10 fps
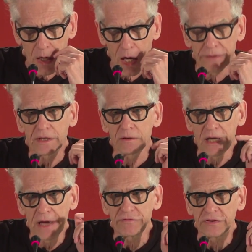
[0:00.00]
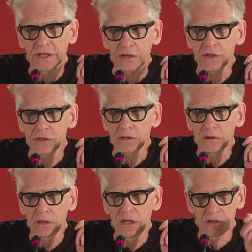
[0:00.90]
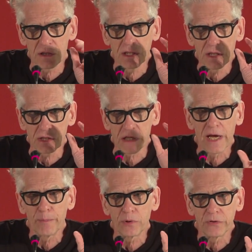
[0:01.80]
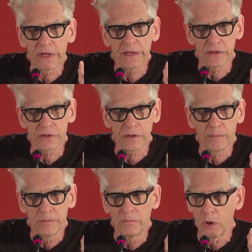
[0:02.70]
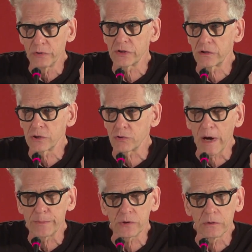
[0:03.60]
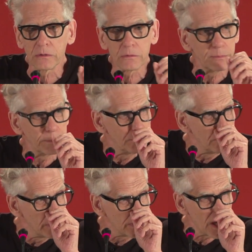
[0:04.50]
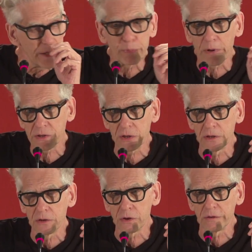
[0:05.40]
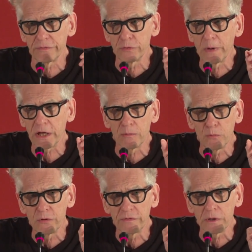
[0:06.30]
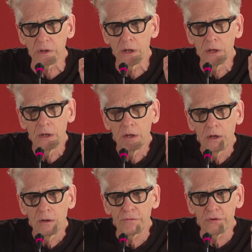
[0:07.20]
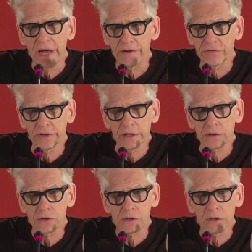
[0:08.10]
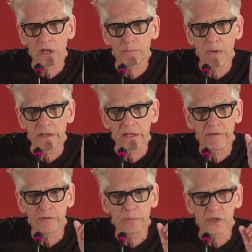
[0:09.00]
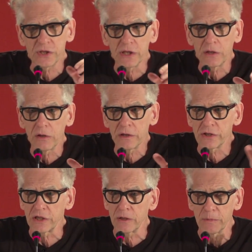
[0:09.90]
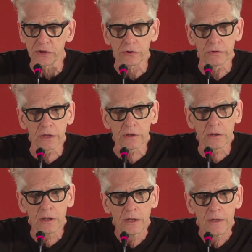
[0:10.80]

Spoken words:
I think Netflix is the example that is the most disruption. It's unprecedented. If you make a movie for Netflix, it might never be seen on a cinema screen,